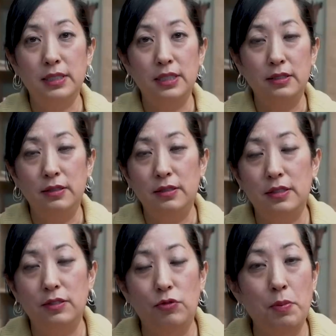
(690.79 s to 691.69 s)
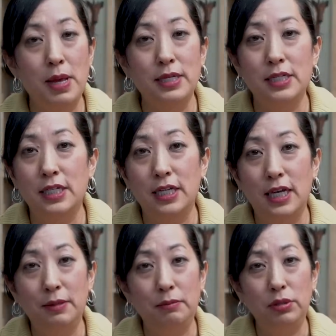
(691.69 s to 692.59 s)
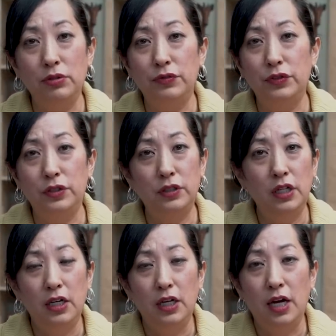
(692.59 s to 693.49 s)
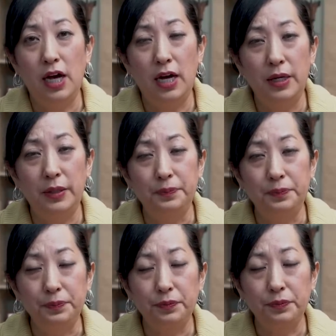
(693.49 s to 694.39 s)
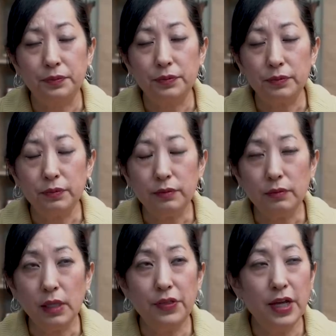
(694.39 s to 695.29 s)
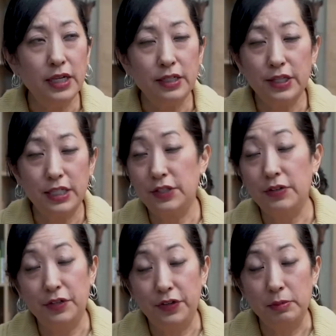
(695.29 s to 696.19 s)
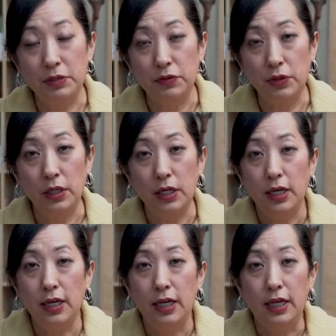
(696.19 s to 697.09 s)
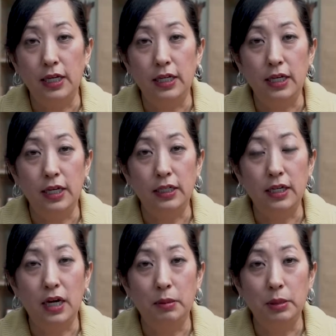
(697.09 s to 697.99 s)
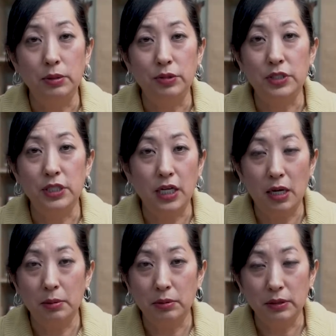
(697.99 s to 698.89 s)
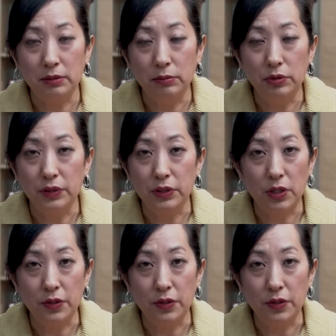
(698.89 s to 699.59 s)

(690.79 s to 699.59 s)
and romantic and beautiful. Um, that that it's very famous for eh, in, Cabo. You see Cabo in movies all